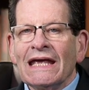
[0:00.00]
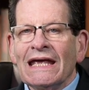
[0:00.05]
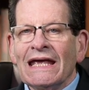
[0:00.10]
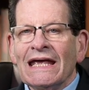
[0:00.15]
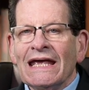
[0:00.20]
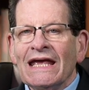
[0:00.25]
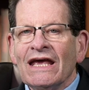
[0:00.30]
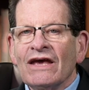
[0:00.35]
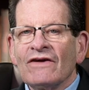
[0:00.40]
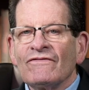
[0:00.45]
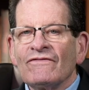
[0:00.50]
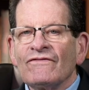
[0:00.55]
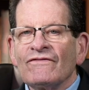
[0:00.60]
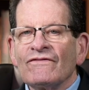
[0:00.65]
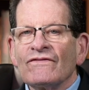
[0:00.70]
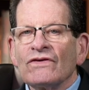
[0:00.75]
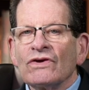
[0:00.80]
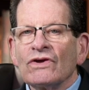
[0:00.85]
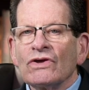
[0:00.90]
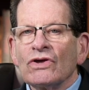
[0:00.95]
If
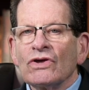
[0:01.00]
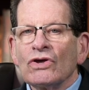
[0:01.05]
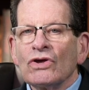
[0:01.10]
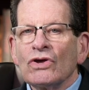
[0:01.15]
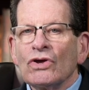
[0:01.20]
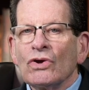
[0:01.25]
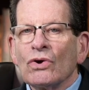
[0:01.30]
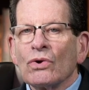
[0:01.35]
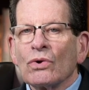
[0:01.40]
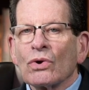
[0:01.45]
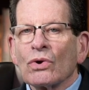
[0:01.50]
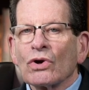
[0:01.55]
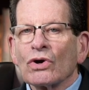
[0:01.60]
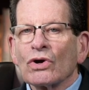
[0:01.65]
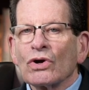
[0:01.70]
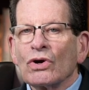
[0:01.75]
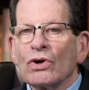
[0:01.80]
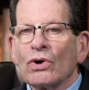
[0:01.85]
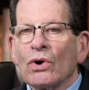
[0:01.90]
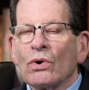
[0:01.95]
your
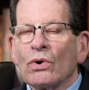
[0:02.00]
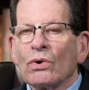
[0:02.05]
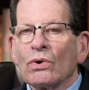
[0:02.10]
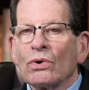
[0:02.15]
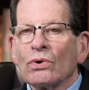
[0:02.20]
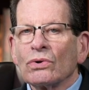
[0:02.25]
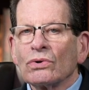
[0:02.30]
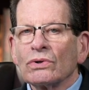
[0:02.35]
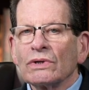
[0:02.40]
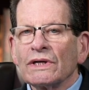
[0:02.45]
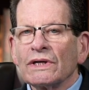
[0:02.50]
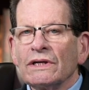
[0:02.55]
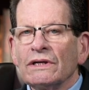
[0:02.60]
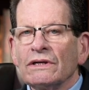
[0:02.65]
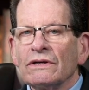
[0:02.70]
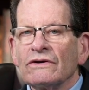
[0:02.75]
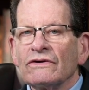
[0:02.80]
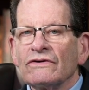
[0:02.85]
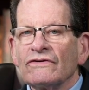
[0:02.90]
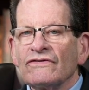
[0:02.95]
goal
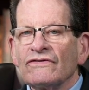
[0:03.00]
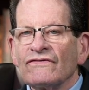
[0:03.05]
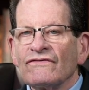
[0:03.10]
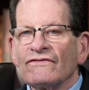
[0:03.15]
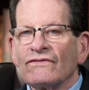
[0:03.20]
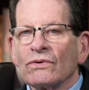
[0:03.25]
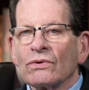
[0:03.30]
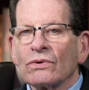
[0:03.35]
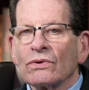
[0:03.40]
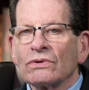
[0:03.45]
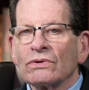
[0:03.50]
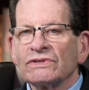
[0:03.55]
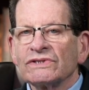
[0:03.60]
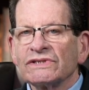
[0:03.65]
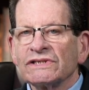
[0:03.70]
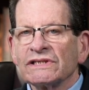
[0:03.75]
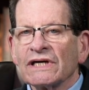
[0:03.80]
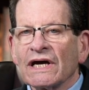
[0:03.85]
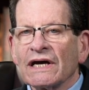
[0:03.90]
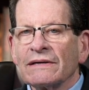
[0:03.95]
is for
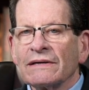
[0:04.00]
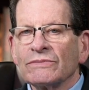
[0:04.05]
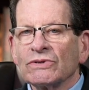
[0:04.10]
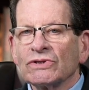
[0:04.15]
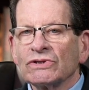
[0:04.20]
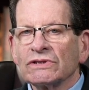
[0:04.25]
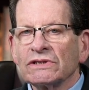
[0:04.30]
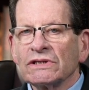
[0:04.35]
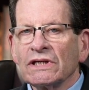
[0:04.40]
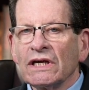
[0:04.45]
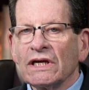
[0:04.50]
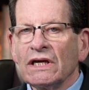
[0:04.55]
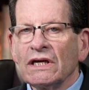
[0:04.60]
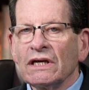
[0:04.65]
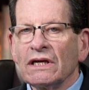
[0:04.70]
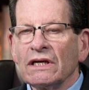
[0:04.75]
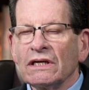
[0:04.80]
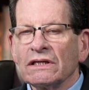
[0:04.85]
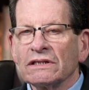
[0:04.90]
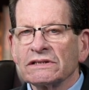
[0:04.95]

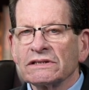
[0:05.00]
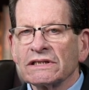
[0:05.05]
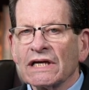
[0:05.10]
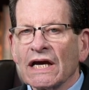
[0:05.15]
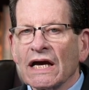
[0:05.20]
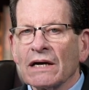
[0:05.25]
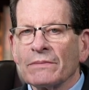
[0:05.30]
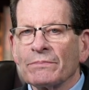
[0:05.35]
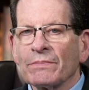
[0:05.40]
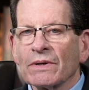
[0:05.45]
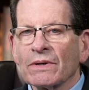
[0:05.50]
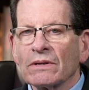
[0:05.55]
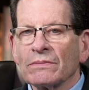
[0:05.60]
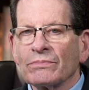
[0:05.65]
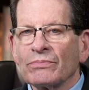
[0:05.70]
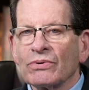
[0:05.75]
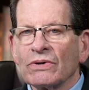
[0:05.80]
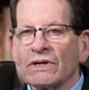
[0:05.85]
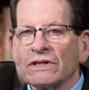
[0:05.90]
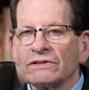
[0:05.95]
simultaneous capital
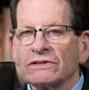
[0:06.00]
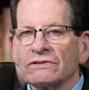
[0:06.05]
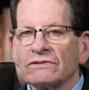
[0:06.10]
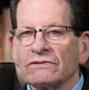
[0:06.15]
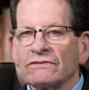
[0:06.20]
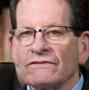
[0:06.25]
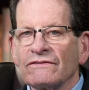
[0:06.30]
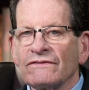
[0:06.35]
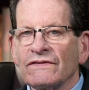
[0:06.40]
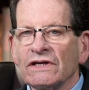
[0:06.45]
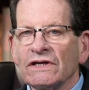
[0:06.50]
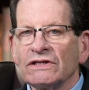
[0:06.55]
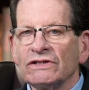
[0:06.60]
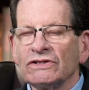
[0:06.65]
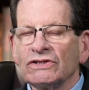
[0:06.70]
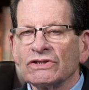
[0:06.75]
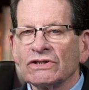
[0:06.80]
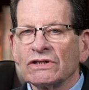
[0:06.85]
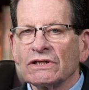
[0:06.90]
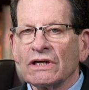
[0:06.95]

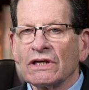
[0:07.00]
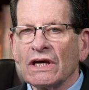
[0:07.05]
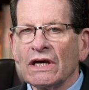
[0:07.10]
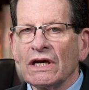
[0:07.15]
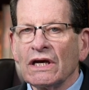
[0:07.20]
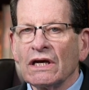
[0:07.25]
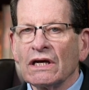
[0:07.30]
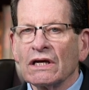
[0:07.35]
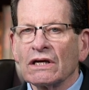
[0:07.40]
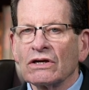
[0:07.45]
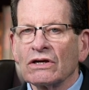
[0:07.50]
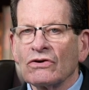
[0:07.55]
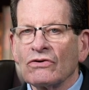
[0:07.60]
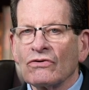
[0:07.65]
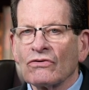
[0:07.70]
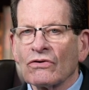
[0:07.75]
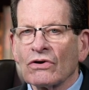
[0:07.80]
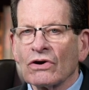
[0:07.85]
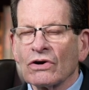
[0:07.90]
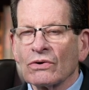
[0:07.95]
preservation and
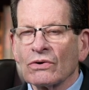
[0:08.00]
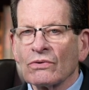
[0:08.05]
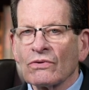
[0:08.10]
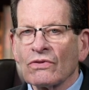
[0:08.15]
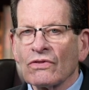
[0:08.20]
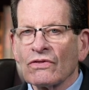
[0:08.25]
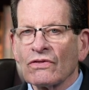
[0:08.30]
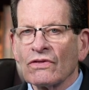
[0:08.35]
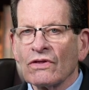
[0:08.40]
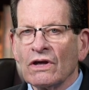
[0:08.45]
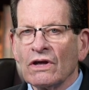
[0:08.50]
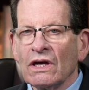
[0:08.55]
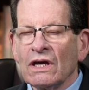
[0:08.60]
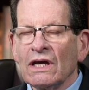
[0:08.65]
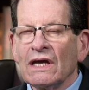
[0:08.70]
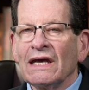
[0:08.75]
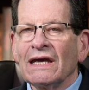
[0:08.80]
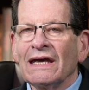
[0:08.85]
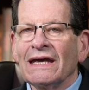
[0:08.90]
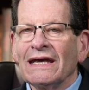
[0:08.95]
growth,
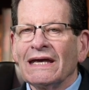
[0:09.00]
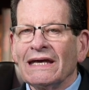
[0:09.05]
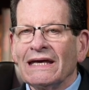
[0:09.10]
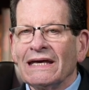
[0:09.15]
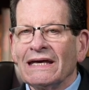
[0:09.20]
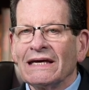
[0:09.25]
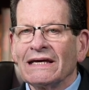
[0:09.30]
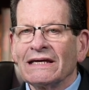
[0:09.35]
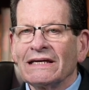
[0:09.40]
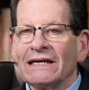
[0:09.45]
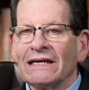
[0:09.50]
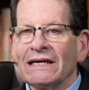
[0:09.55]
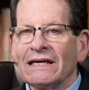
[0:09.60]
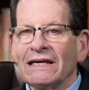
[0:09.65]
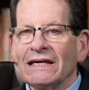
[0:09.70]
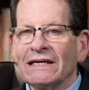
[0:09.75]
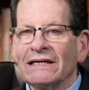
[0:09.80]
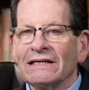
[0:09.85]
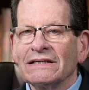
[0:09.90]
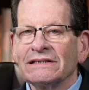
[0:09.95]
it
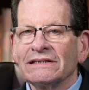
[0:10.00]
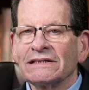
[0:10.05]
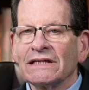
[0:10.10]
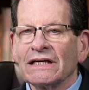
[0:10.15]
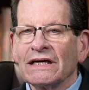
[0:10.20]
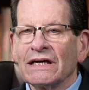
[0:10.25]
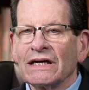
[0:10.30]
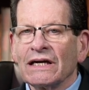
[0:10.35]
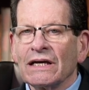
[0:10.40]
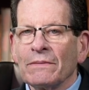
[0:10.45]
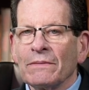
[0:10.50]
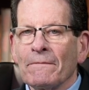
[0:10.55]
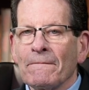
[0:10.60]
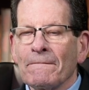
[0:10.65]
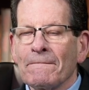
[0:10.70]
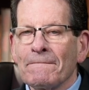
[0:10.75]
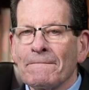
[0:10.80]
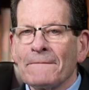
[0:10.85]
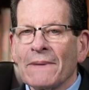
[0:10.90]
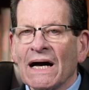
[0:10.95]
is an
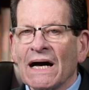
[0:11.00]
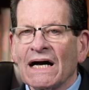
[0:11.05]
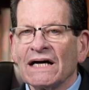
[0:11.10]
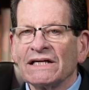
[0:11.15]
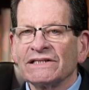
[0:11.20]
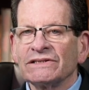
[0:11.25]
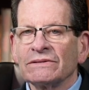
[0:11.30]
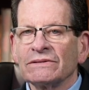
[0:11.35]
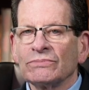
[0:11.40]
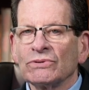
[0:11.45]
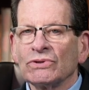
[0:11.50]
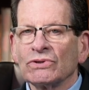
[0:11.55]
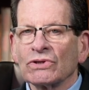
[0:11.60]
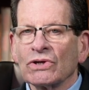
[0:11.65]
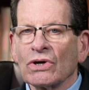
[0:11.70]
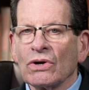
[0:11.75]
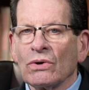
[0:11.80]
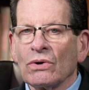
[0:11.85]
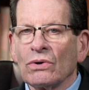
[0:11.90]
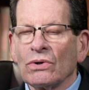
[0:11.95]
impossible
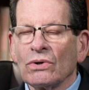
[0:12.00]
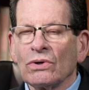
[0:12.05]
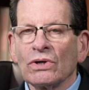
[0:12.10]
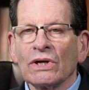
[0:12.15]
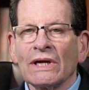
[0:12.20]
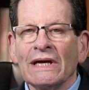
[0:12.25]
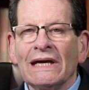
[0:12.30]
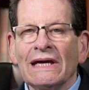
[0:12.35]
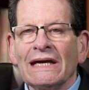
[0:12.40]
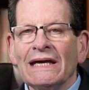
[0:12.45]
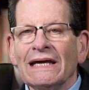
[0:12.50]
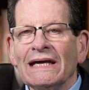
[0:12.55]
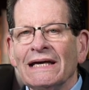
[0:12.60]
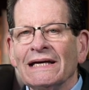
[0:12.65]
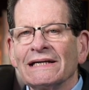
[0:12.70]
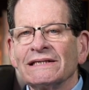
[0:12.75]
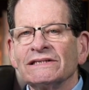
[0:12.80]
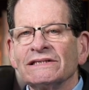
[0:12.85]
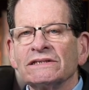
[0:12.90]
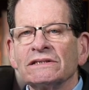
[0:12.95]
goal.
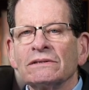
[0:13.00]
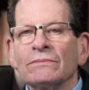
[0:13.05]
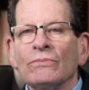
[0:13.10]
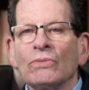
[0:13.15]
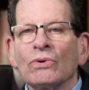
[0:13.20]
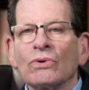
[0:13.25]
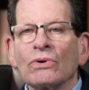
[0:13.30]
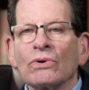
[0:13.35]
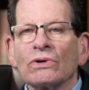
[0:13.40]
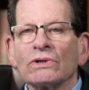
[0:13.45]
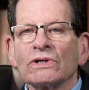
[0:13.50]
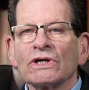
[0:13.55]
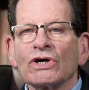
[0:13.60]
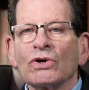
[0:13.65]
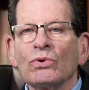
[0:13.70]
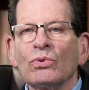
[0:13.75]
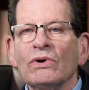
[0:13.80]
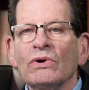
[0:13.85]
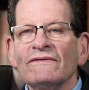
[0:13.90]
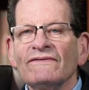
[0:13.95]
It's the moral
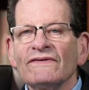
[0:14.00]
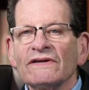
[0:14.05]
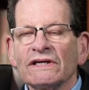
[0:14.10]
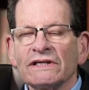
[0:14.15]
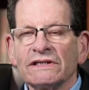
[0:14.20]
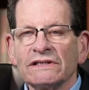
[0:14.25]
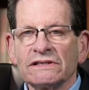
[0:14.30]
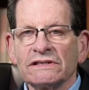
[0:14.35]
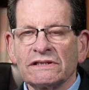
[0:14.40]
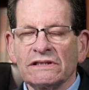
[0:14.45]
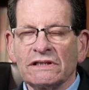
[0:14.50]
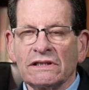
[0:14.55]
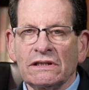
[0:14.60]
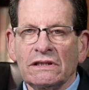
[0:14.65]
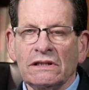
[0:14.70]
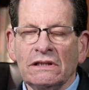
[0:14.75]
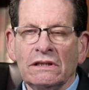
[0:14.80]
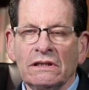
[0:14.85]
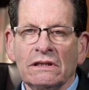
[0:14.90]
equivalency